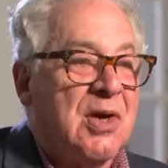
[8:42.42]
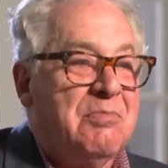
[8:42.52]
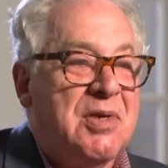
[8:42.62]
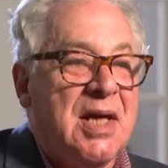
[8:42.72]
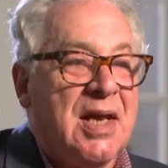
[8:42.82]
So
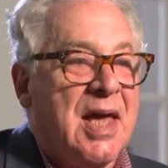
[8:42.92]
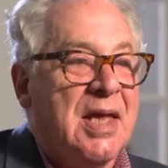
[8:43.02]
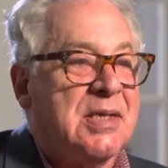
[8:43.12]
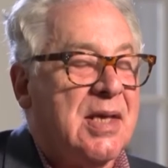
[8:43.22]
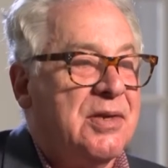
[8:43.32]
I'm dead
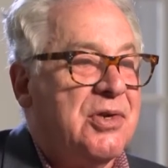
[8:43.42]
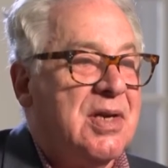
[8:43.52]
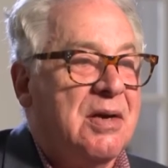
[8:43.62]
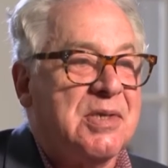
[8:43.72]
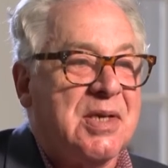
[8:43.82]
against that. You
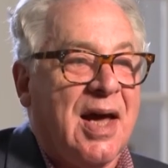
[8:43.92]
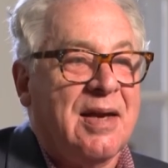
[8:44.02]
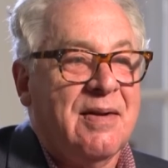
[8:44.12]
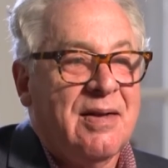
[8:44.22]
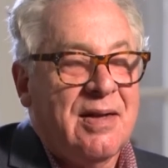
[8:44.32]
don't
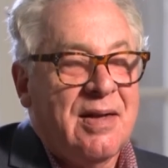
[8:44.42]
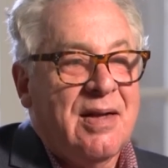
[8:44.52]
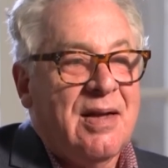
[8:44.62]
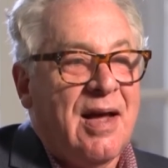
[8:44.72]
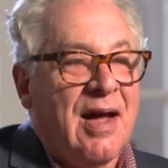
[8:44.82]
start
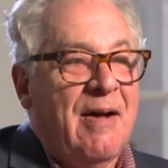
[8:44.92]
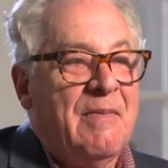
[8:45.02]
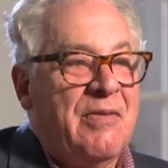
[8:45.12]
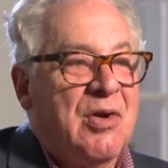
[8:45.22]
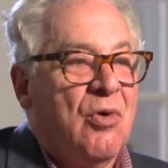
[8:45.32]

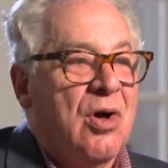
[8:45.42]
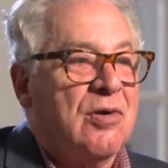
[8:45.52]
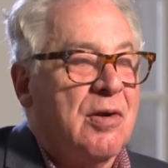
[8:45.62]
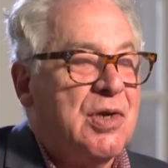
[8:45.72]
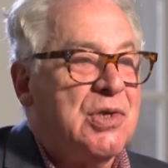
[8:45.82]
having royal
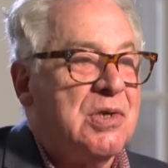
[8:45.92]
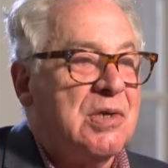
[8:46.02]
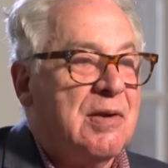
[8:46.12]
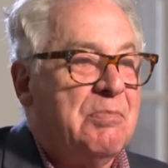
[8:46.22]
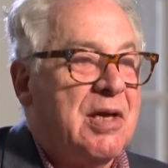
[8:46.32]

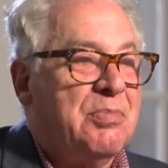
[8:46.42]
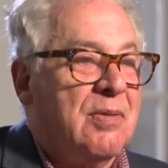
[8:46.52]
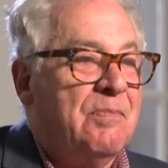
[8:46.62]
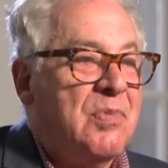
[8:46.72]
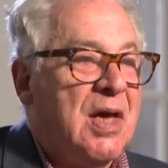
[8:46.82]
commissions into
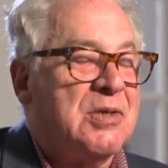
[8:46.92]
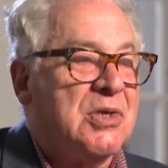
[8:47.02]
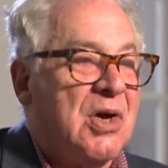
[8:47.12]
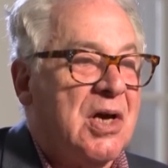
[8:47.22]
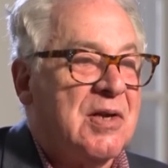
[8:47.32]
people
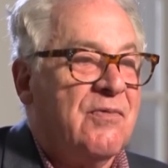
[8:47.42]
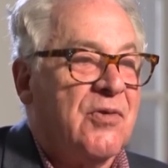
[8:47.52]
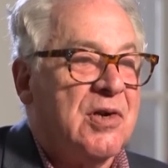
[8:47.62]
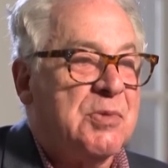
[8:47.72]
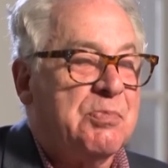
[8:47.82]
exercising free